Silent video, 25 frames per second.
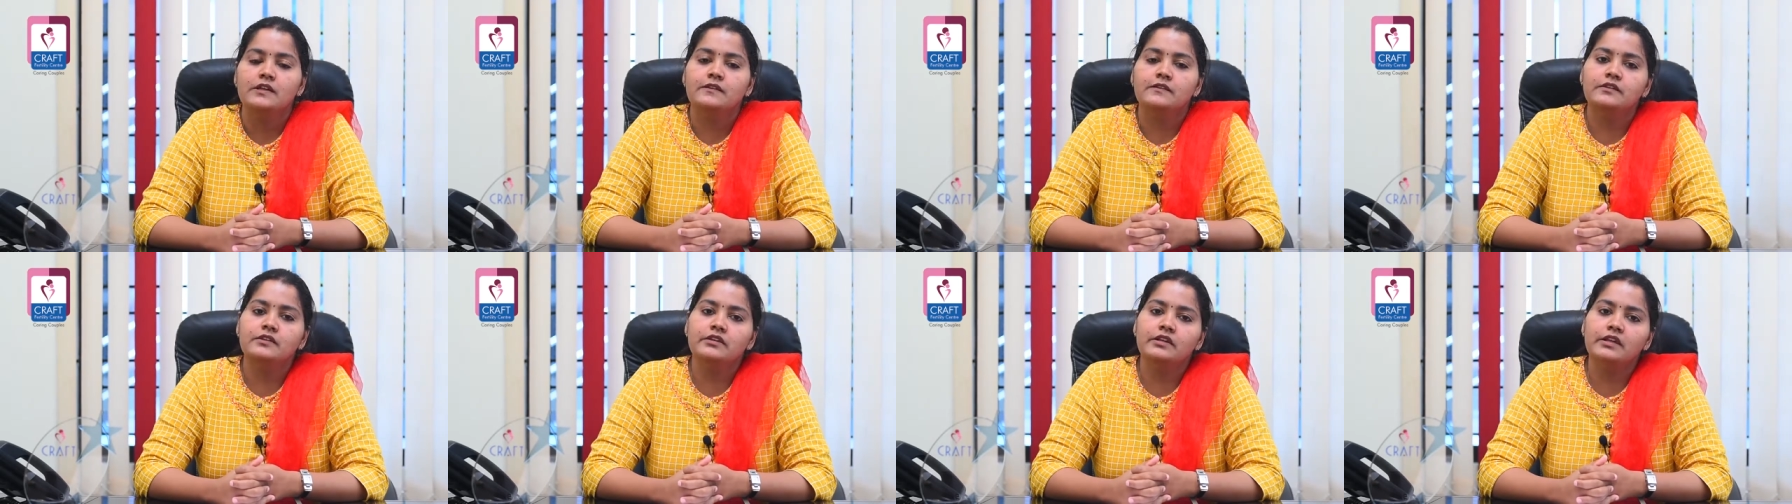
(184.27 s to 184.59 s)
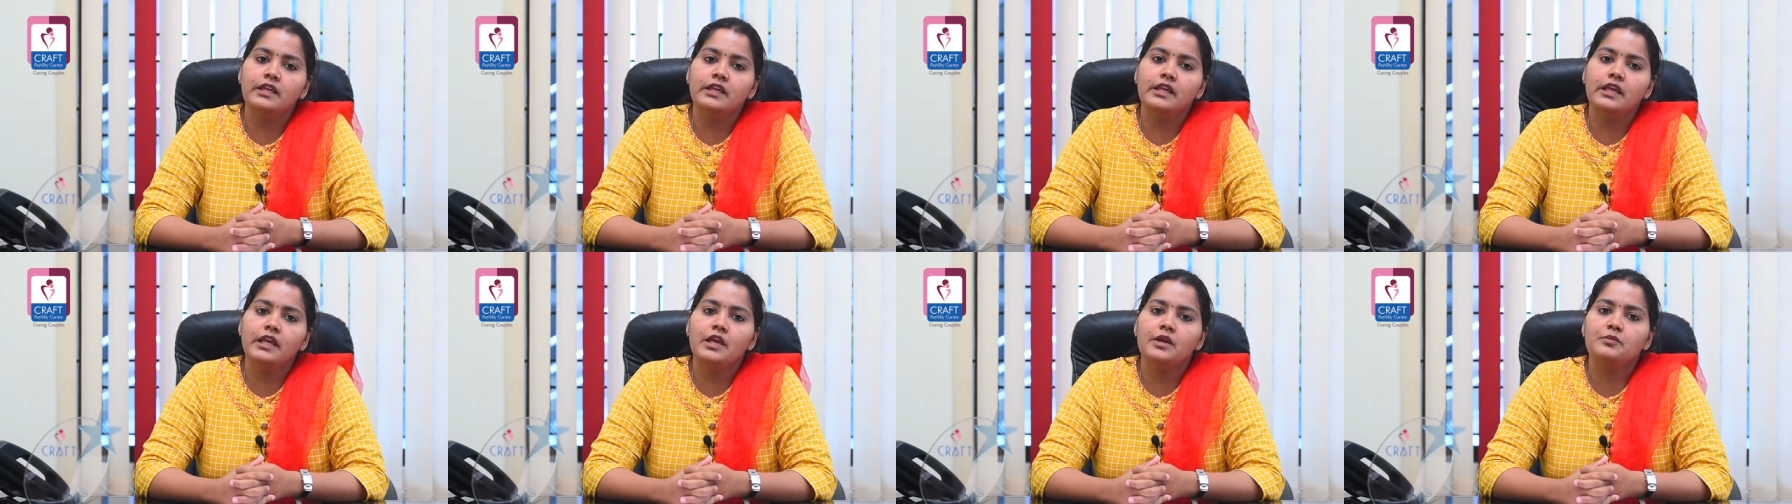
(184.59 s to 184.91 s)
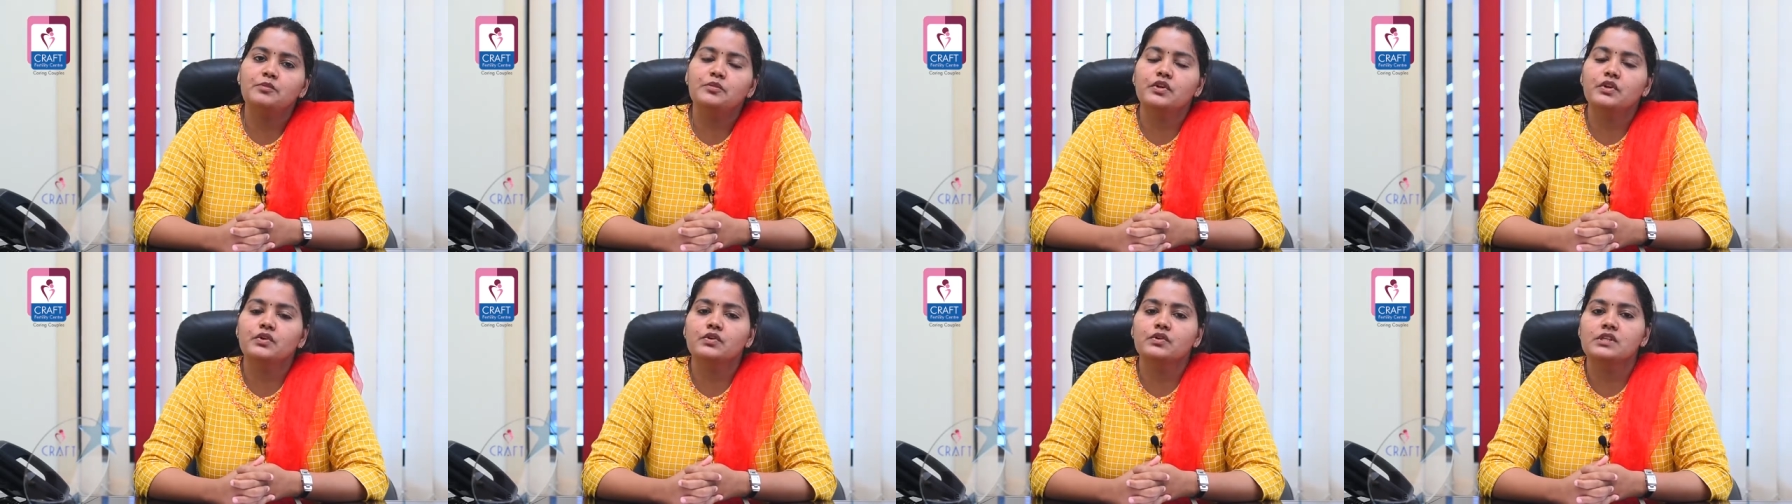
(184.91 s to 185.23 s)
3
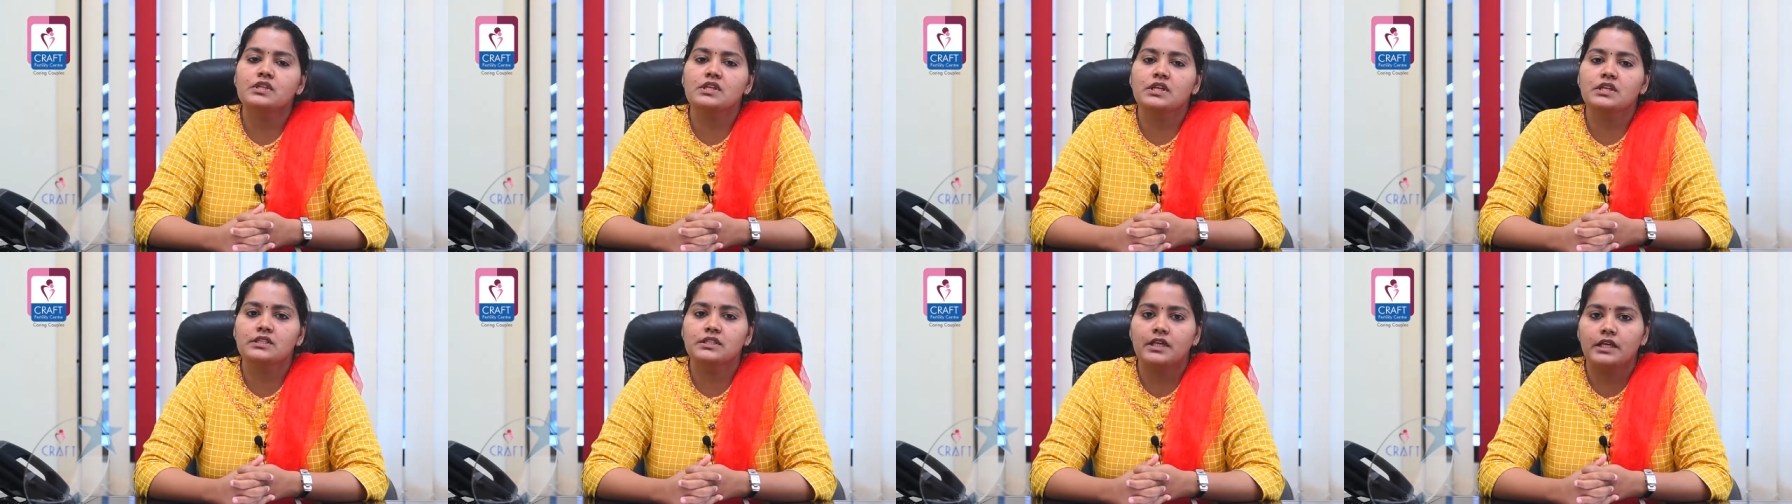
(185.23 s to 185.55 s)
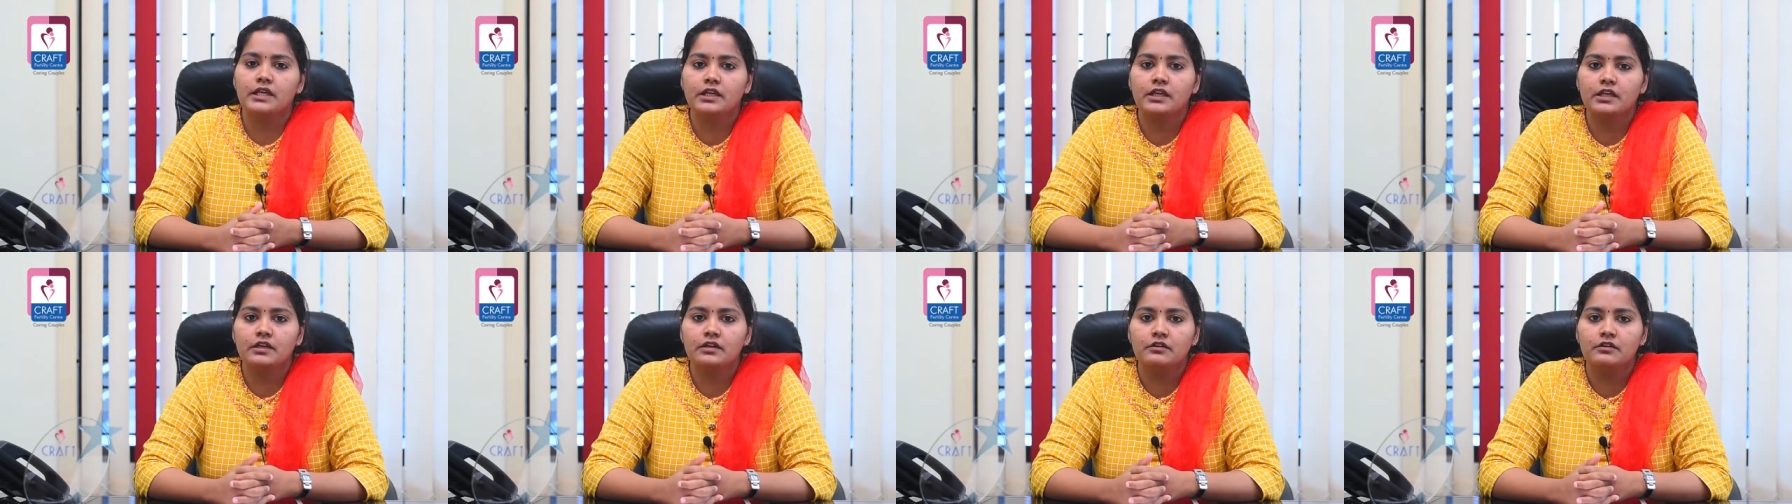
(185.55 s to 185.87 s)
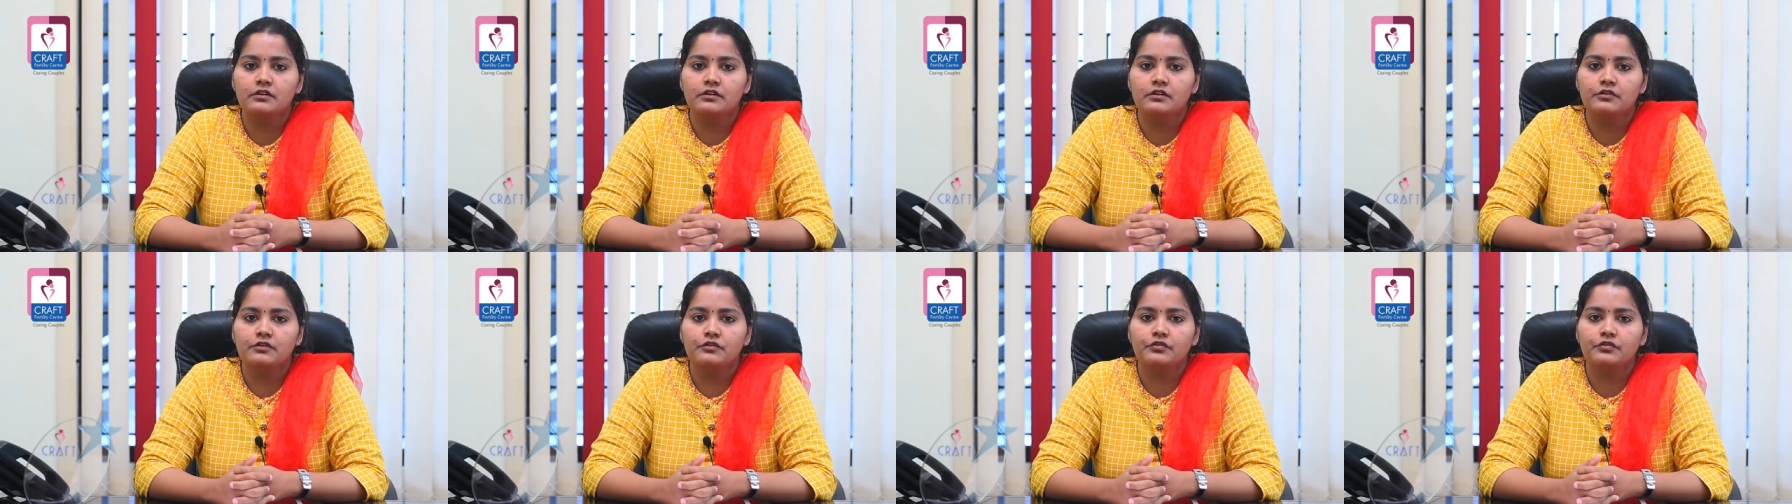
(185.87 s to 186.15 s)
embryos are taken